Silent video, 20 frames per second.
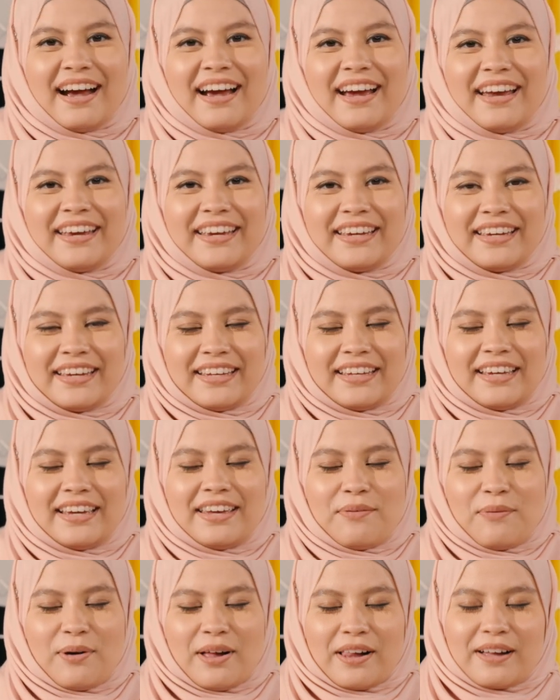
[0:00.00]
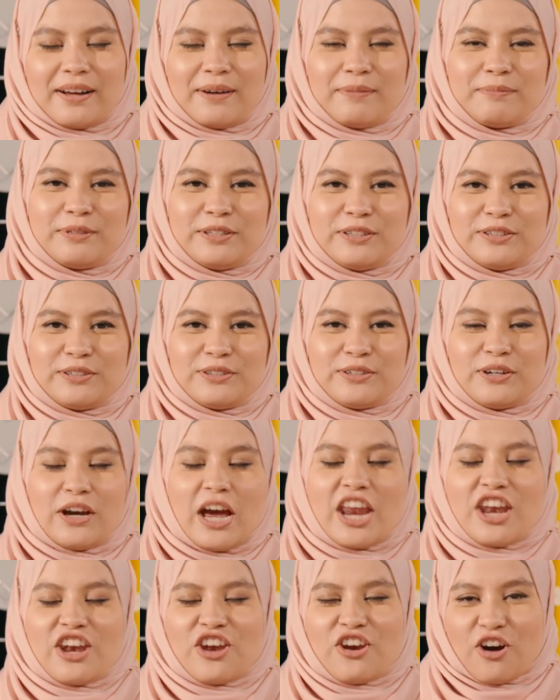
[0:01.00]
Hi, welcome
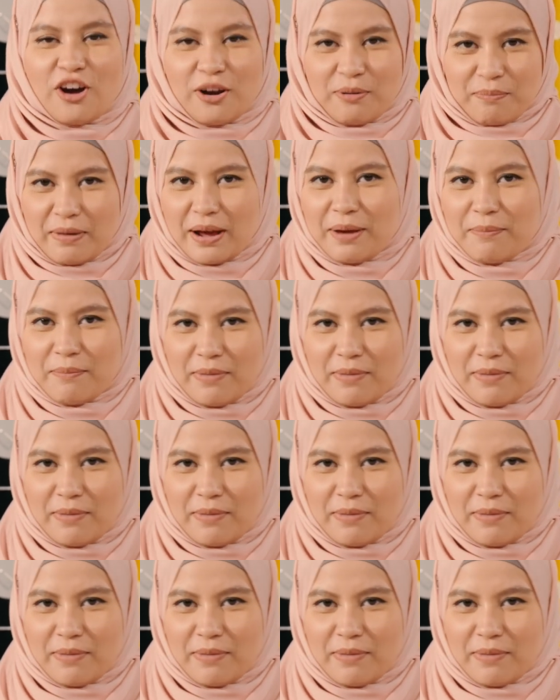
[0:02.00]
to Not